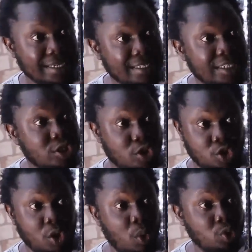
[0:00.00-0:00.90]
she does
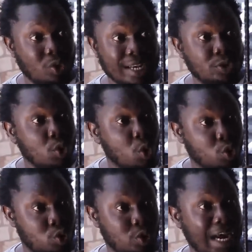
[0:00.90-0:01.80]
not want to get
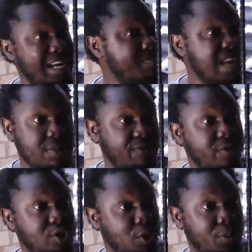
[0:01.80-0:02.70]
old, and me, I'm even
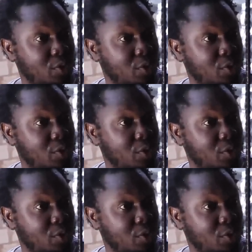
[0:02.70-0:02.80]
in support